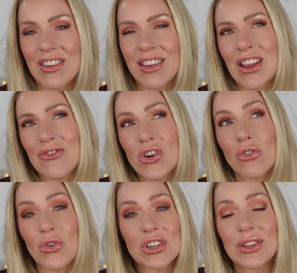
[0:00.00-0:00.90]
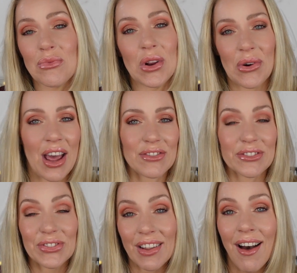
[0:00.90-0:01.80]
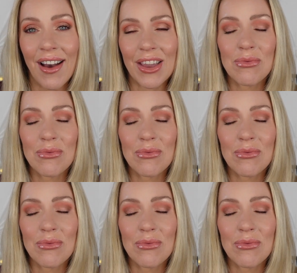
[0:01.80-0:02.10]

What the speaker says: and you know, fortunately we don't have to fly,